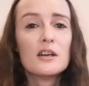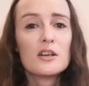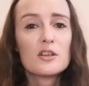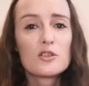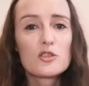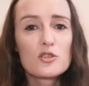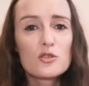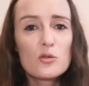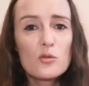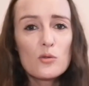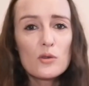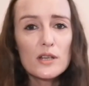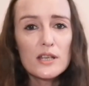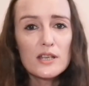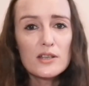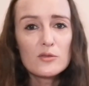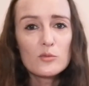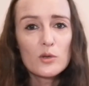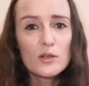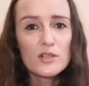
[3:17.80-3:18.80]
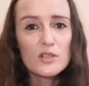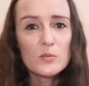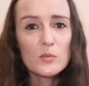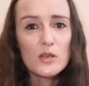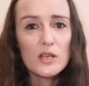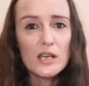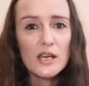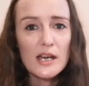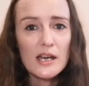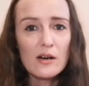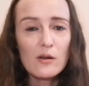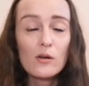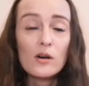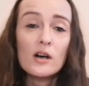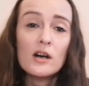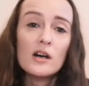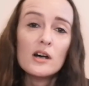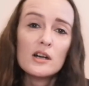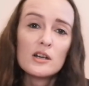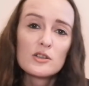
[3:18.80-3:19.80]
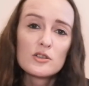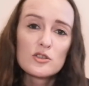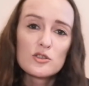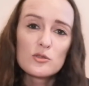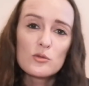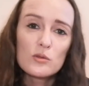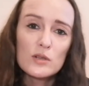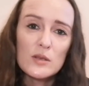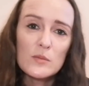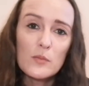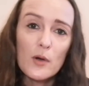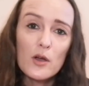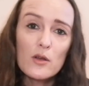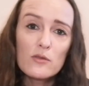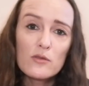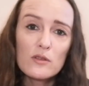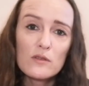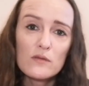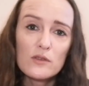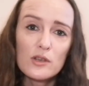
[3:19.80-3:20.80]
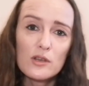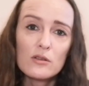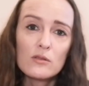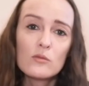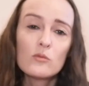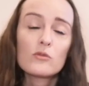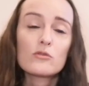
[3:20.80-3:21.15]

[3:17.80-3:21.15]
surely you'd want to speak out. Surely both of you